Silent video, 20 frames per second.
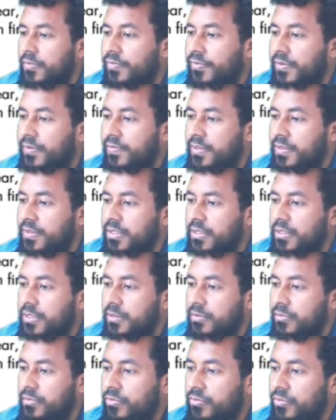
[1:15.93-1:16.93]

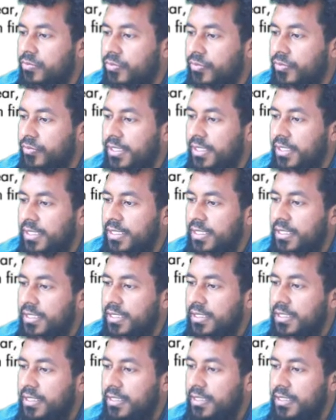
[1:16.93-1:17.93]

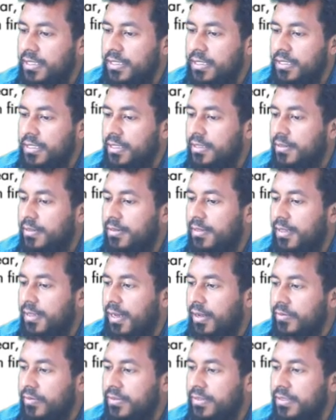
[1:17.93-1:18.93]

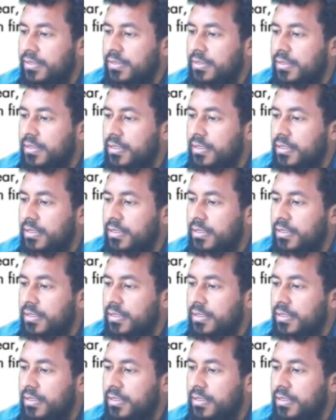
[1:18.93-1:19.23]
53,000,